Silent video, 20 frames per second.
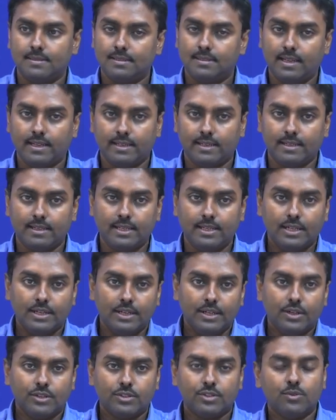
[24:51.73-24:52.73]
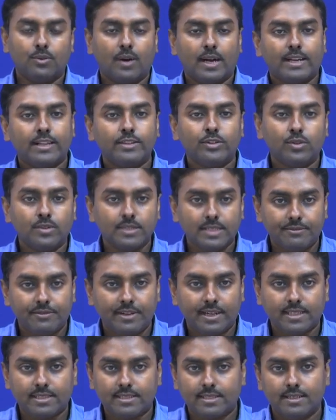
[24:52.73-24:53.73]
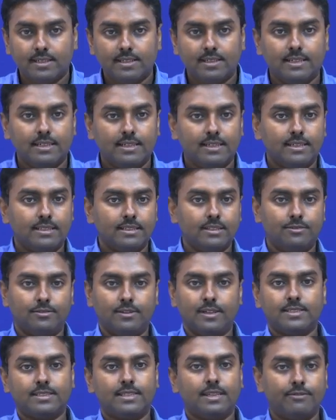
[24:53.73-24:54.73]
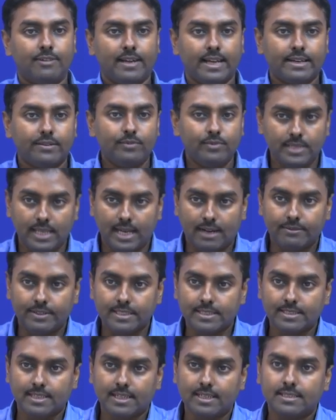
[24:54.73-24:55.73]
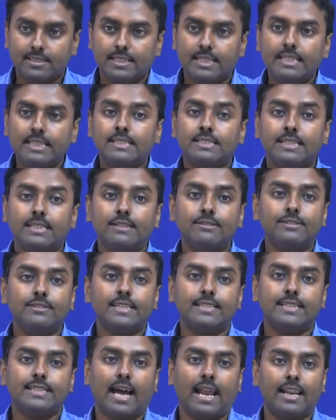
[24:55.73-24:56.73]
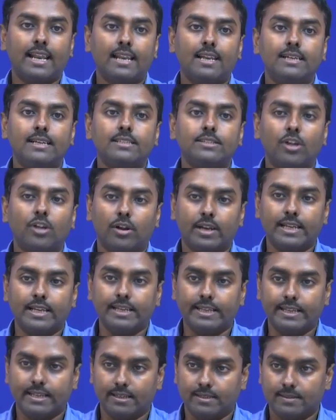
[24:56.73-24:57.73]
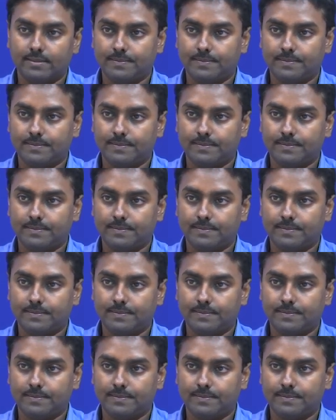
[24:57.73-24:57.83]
right. So, what are those effects? The first effect we have discussed is if the channel is nonlinear,